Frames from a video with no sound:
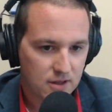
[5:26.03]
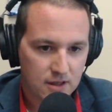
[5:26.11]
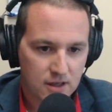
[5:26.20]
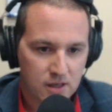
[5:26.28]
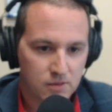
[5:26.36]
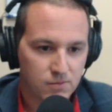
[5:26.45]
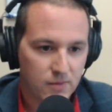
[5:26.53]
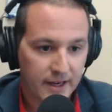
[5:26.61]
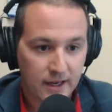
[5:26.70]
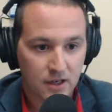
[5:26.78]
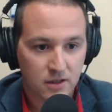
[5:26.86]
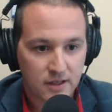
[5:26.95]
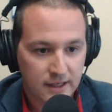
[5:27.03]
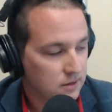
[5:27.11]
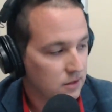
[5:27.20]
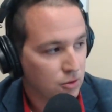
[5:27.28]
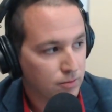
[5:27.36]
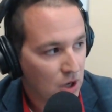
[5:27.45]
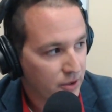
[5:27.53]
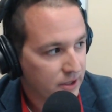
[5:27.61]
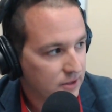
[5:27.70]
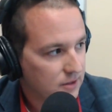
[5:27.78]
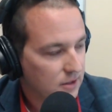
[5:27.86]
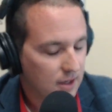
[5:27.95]
I got a nice little
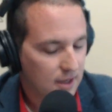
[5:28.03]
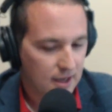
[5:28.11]
bonus.